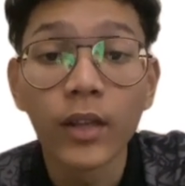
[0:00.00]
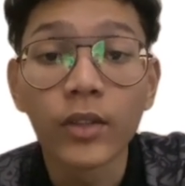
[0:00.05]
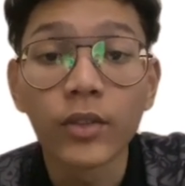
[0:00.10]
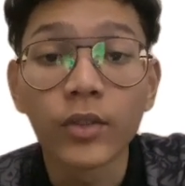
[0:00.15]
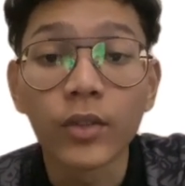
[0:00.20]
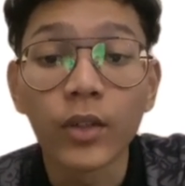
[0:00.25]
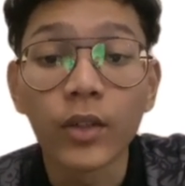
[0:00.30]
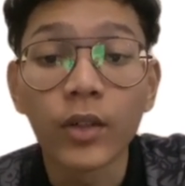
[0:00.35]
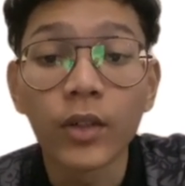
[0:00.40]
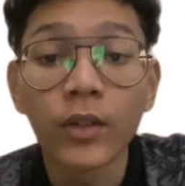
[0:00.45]

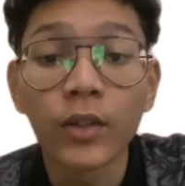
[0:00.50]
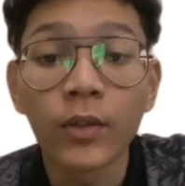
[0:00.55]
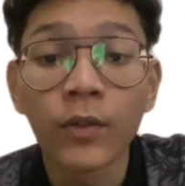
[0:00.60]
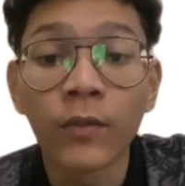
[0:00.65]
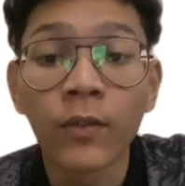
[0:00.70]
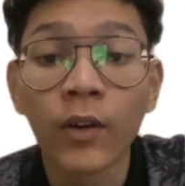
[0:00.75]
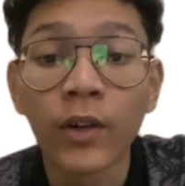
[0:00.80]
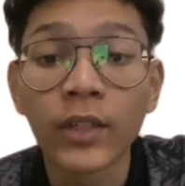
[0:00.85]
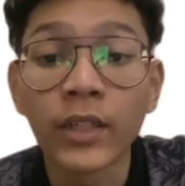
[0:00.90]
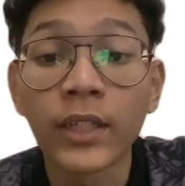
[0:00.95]
So,
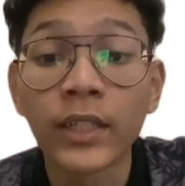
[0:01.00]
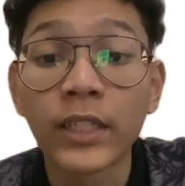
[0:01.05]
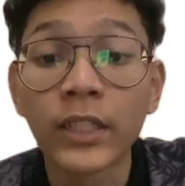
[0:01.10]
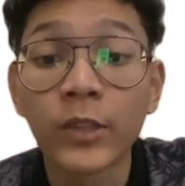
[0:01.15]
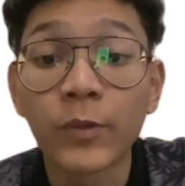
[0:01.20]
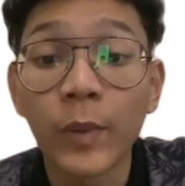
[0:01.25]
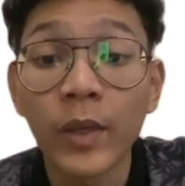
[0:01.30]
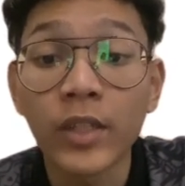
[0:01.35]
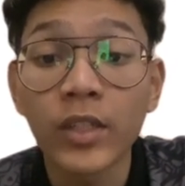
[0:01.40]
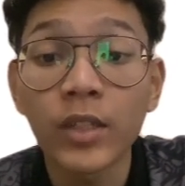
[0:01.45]
for the
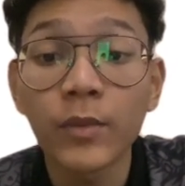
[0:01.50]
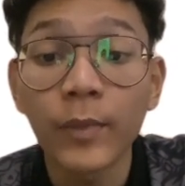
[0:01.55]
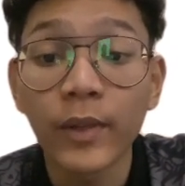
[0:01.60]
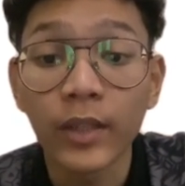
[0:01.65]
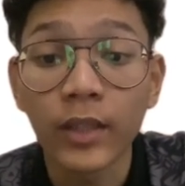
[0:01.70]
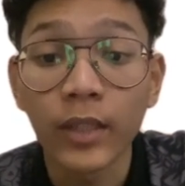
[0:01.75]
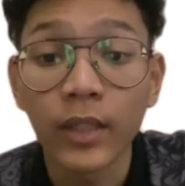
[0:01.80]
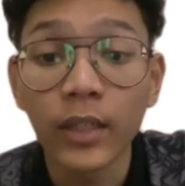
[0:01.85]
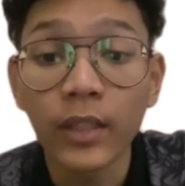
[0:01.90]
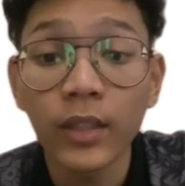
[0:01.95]
inspection
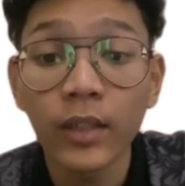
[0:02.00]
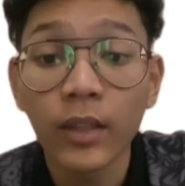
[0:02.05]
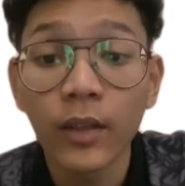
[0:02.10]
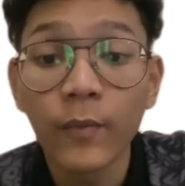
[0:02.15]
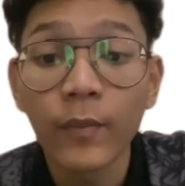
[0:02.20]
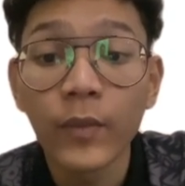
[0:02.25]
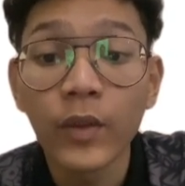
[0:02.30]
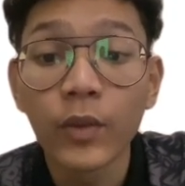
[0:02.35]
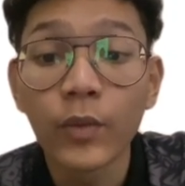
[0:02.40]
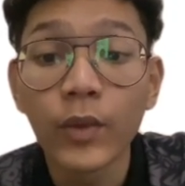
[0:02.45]
method,
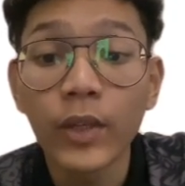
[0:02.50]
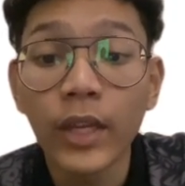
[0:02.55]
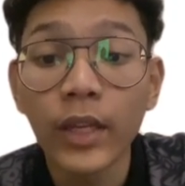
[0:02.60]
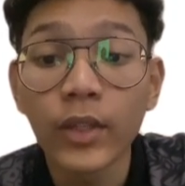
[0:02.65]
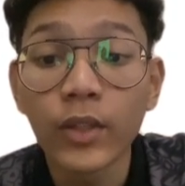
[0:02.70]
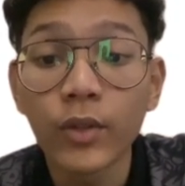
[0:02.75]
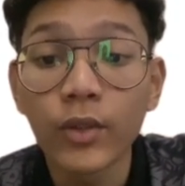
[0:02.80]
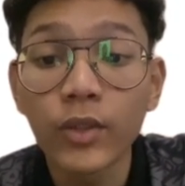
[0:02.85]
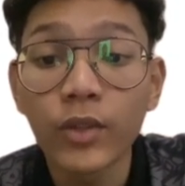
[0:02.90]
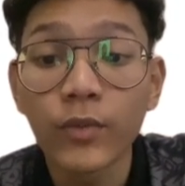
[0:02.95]
we can
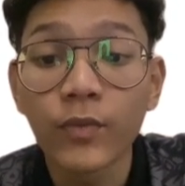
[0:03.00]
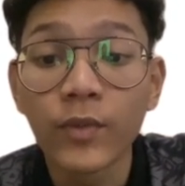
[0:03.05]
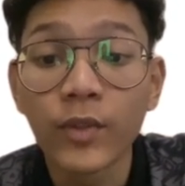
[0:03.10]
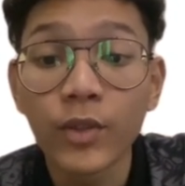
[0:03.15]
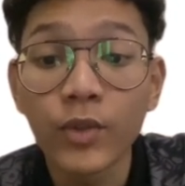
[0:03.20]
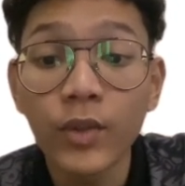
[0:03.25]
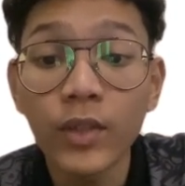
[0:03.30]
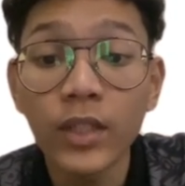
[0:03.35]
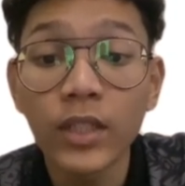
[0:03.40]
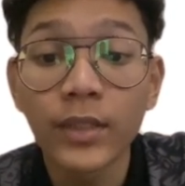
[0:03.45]
use
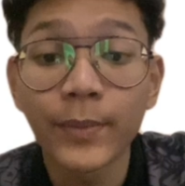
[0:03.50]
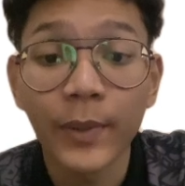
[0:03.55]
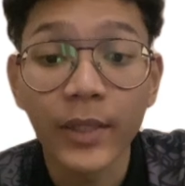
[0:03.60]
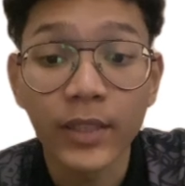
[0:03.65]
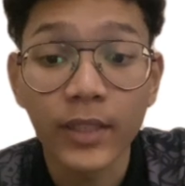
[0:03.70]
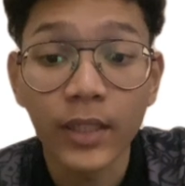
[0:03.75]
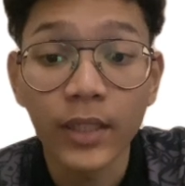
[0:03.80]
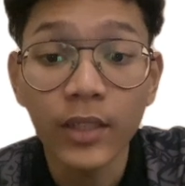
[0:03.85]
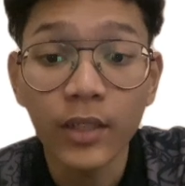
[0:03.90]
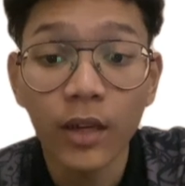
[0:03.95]
visual
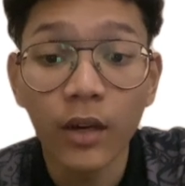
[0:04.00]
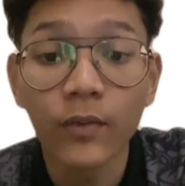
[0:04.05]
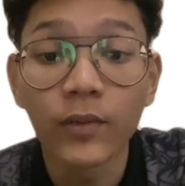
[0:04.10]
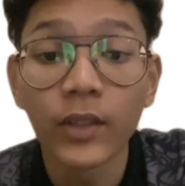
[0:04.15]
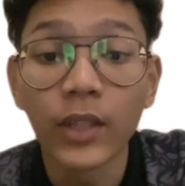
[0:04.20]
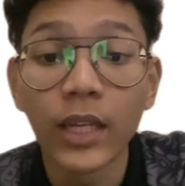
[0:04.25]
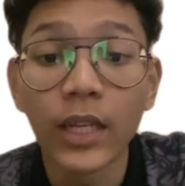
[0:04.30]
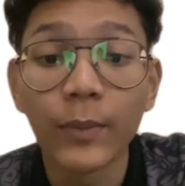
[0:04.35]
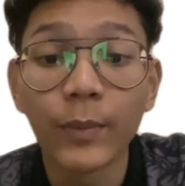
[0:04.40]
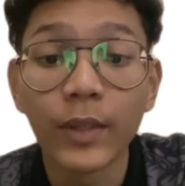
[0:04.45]
inspection of the
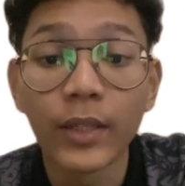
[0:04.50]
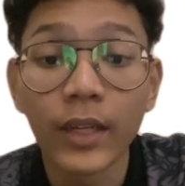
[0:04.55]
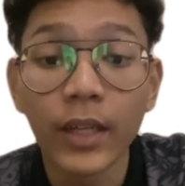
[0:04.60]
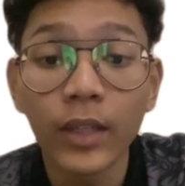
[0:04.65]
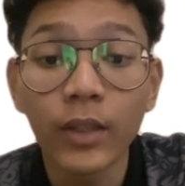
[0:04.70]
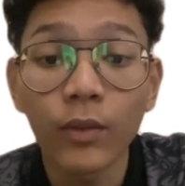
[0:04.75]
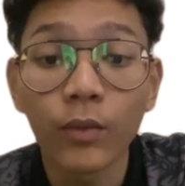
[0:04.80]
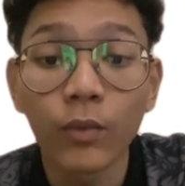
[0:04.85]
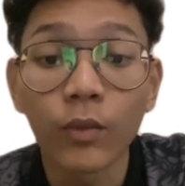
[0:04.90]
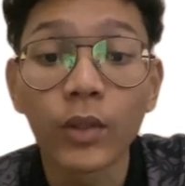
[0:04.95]

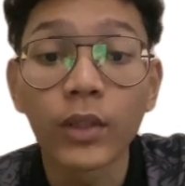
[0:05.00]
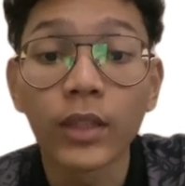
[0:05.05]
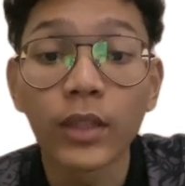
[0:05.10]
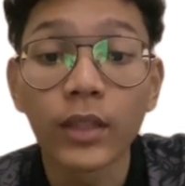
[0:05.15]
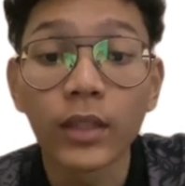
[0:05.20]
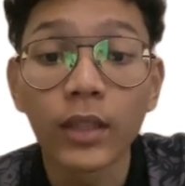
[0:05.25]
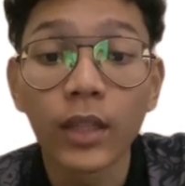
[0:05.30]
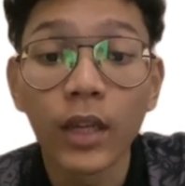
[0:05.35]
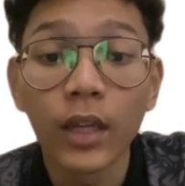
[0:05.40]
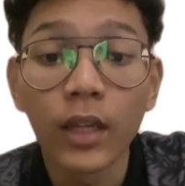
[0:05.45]
laminate
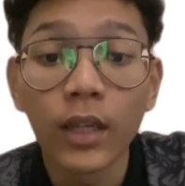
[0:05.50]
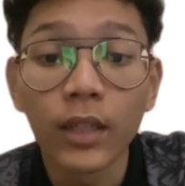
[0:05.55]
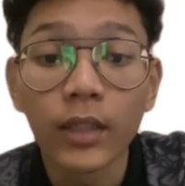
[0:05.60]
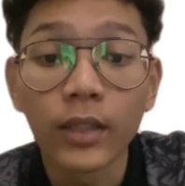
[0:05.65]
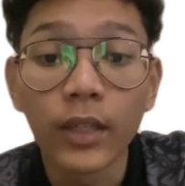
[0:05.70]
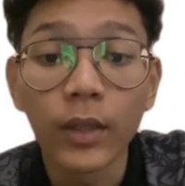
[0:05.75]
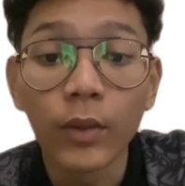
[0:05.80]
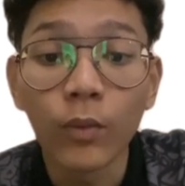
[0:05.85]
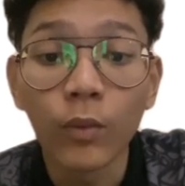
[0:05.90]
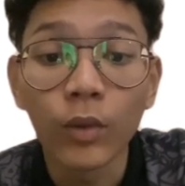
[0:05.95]

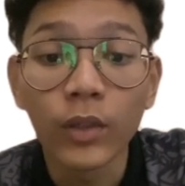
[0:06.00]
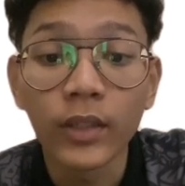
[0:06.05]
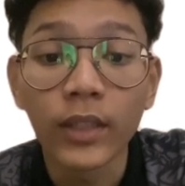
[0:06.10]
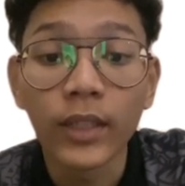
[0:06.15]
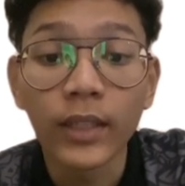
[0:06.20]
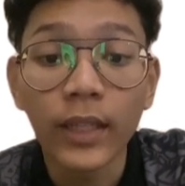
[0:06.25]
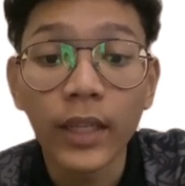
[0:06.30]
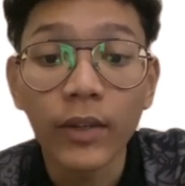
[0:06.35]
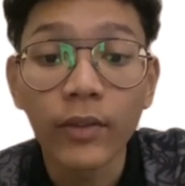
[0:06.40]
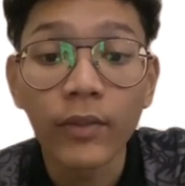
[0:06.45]
that would
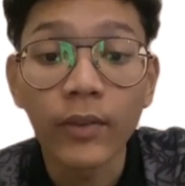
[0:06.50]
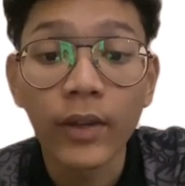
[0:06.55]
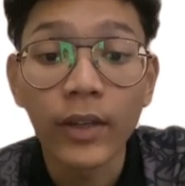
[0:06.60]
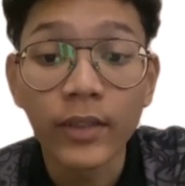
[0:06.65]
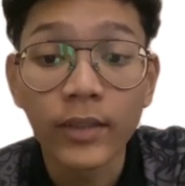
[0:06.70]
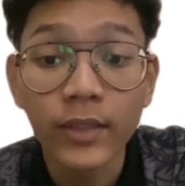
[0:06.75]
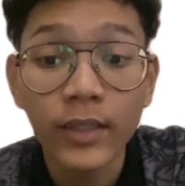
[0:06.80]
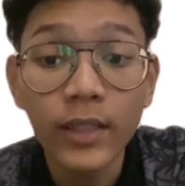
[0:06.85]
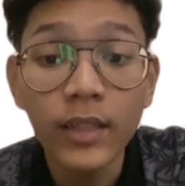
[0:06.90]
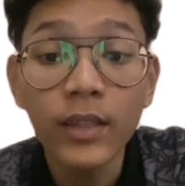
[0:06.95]
detect
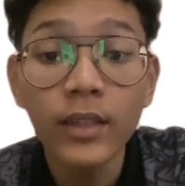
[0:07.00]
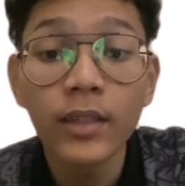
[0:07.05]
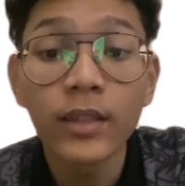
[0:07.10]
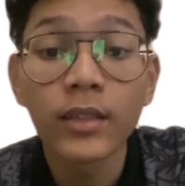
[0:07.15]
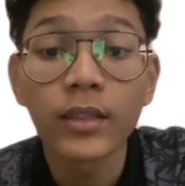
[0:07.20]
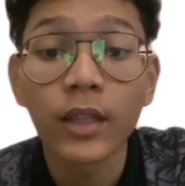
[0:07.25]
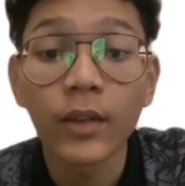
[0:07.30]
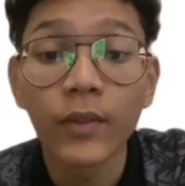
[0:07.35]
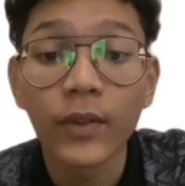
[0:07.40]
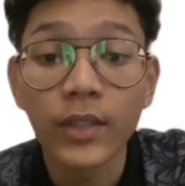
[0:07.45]
resin
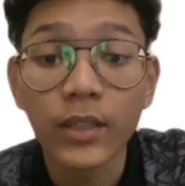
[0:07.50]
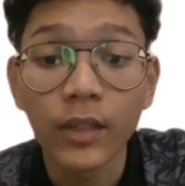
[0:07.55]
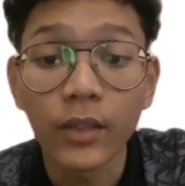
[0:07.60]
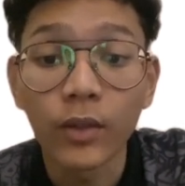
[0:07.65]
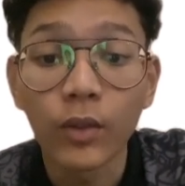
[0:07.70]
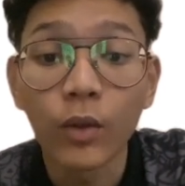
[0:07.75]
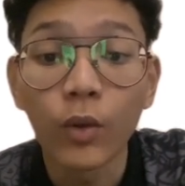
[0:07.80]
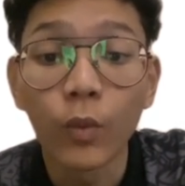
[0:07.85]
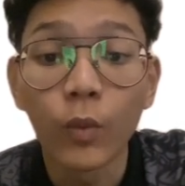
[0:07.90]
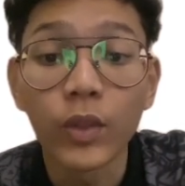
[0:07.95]
starvation,
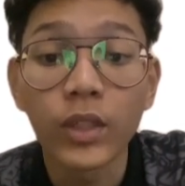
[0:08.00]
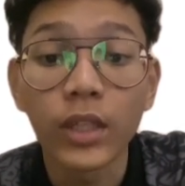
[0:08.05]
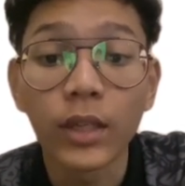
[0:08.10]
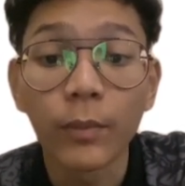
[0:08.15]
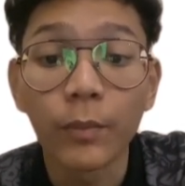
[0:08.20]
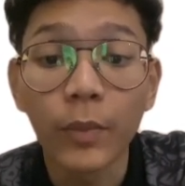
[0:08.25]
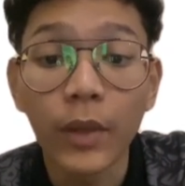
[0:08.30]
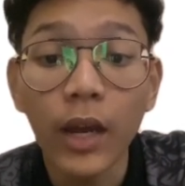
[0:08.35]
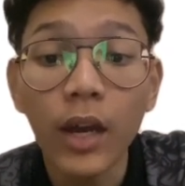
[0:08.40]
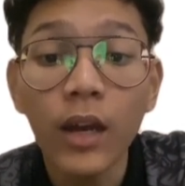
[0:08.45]
which
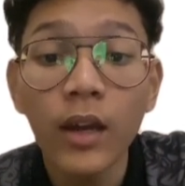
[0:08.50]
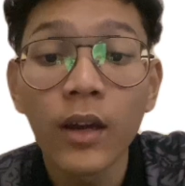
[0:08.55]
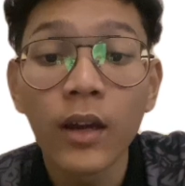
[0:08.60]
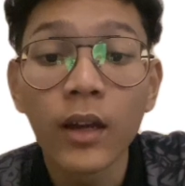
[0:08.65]
appear